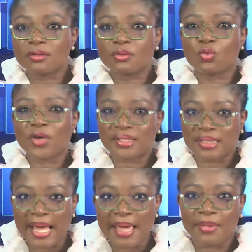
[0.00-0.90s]
waste
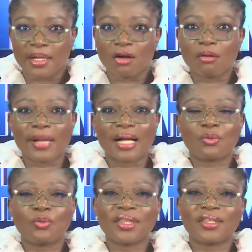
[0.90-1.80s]
time, and come back
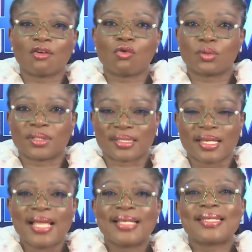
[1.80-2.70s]
with the courts
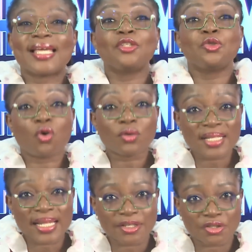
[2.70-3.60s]
saying those
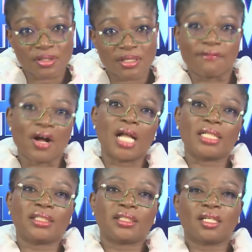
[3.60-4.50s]
elections are
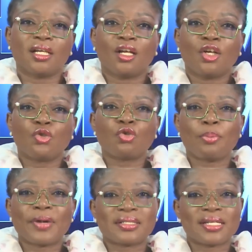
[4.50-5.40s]
valid. No
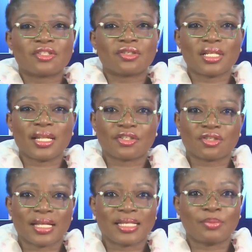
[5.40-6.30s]
presidential election has been